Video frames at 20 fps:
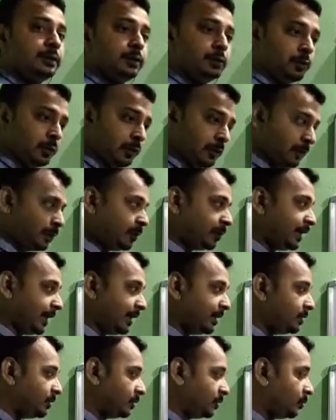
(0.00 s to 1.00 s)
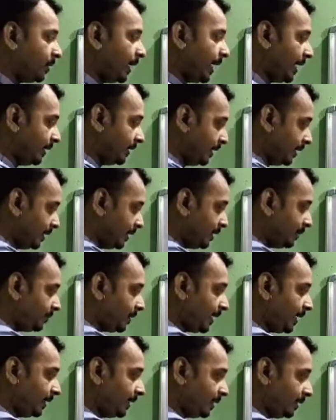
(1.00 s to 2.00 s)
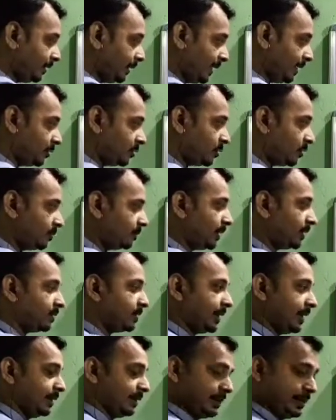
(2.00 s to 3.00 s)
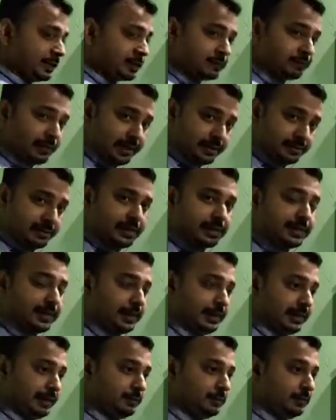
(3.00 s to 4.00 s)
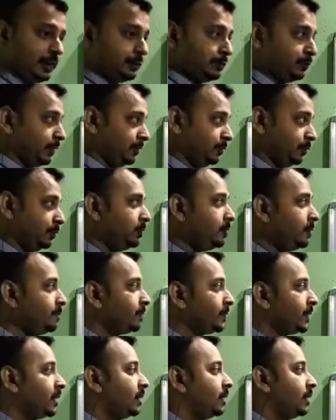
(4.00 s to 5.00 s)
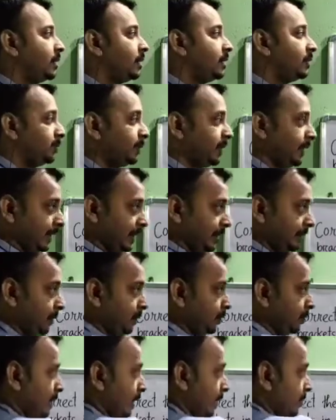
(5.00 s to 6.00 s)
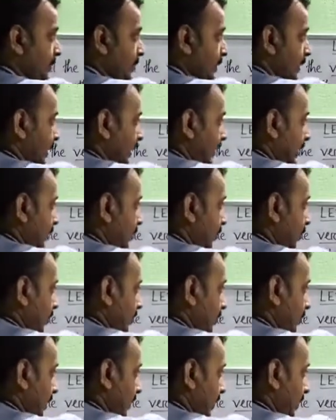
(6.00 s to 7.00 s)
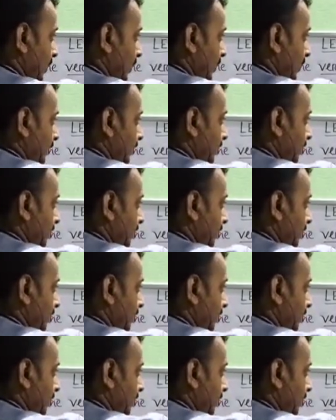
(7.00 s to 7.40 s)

To know that, to identify the tense of the sentence, basically what we do, we give you some signal words here.